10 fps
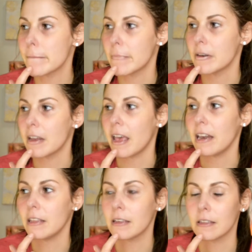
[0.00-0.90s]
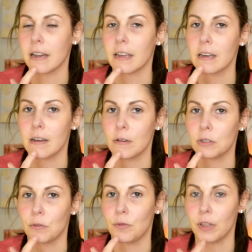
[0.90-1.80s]
And anything that I can do
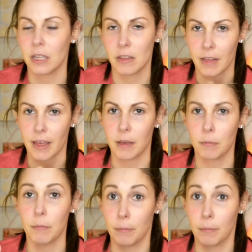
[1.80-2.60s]
to fill in that